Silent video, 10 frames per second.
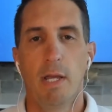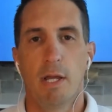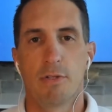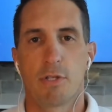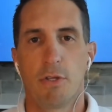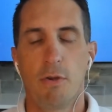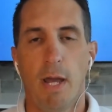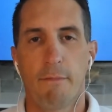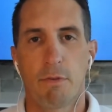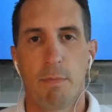And so you
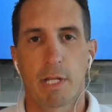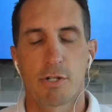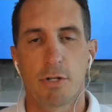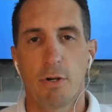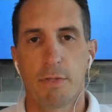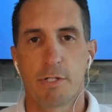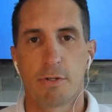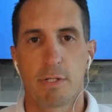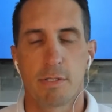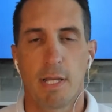have to make sure that
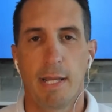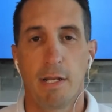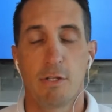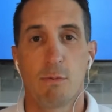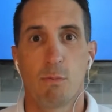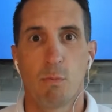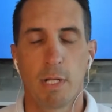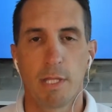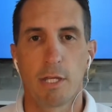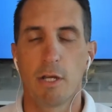your design is
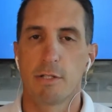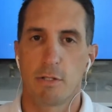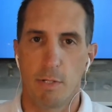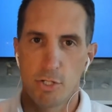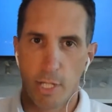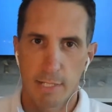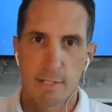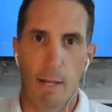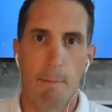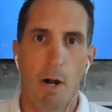really good so it checks
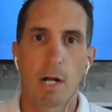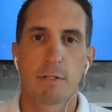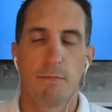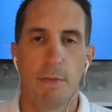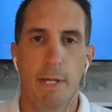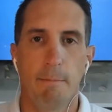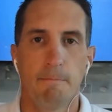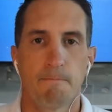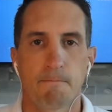that box for them.